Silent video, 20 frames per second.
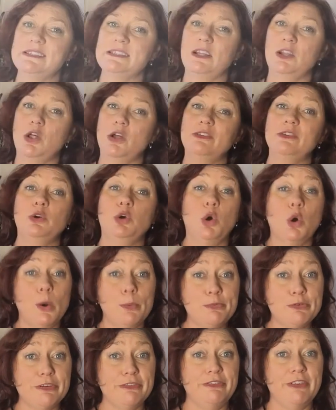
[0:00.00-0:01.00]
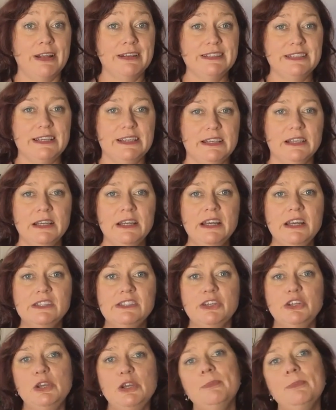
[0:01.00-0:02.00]
a lot of corporate funding.
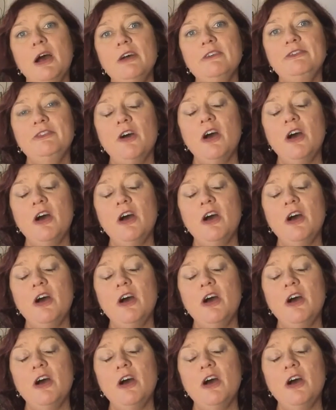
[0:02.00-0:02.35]
So you might